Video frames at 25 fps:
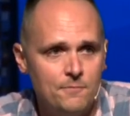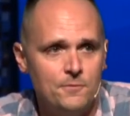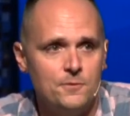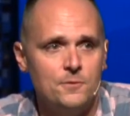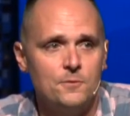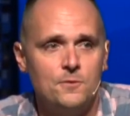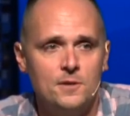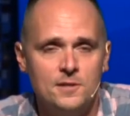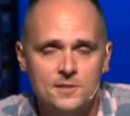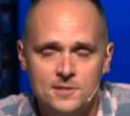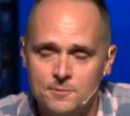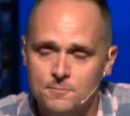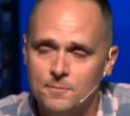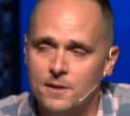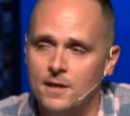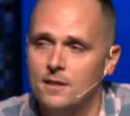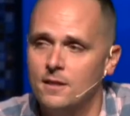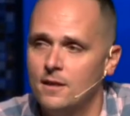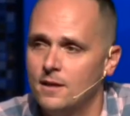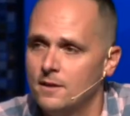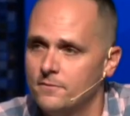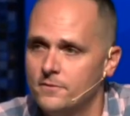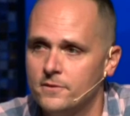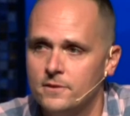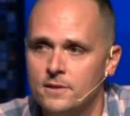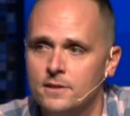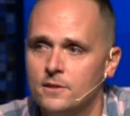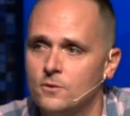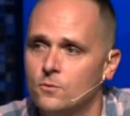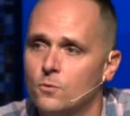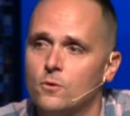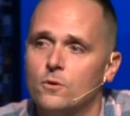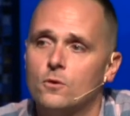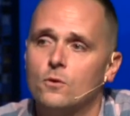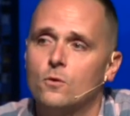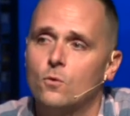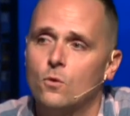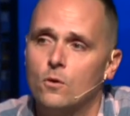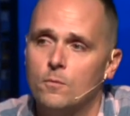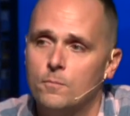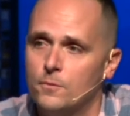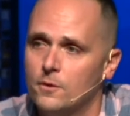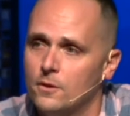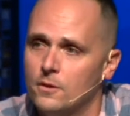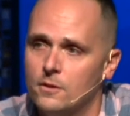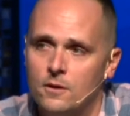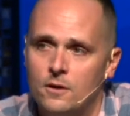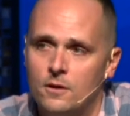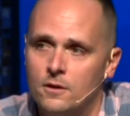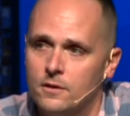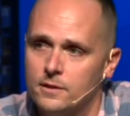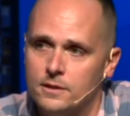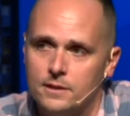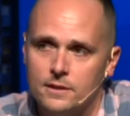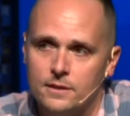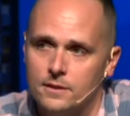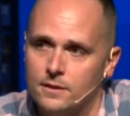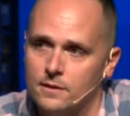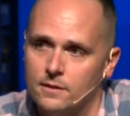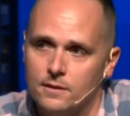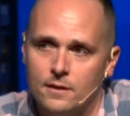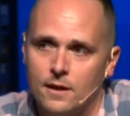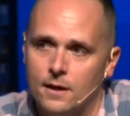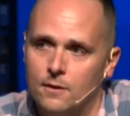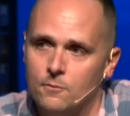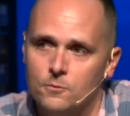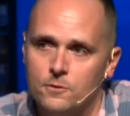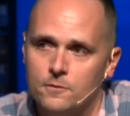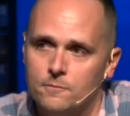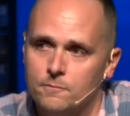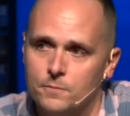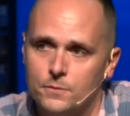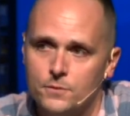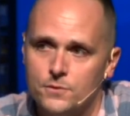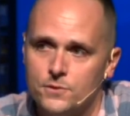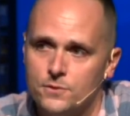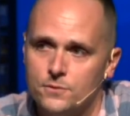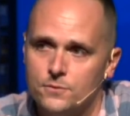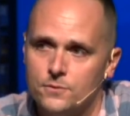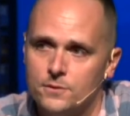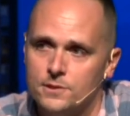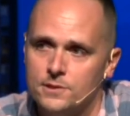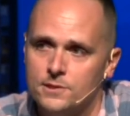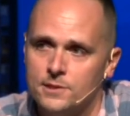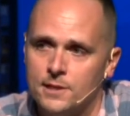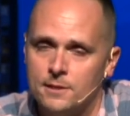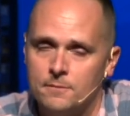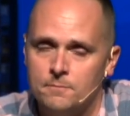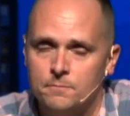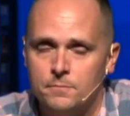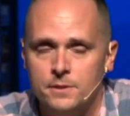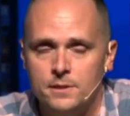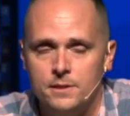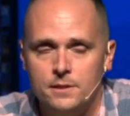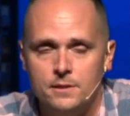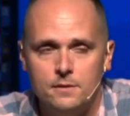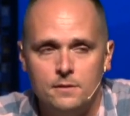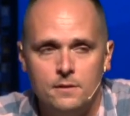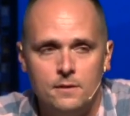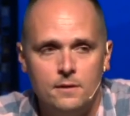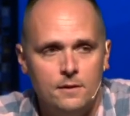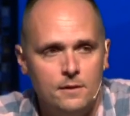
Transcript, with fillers: for the rest of my life than any sort of corporate law gig I would have pursued at St. Pete.